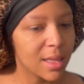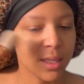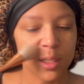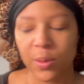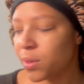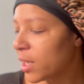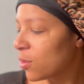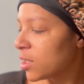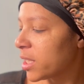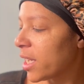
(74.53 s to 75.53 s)
let's put in that
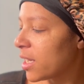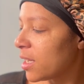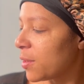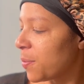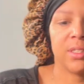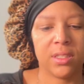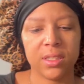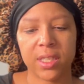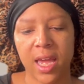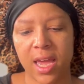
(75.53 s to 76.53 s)
kryssy k glow this
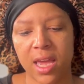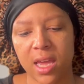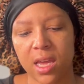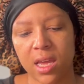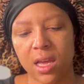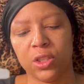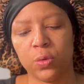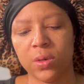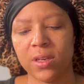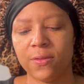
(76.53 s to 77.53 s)
is a
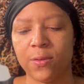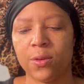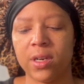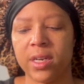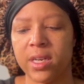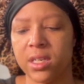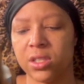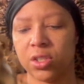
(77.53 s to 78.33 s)
24 inch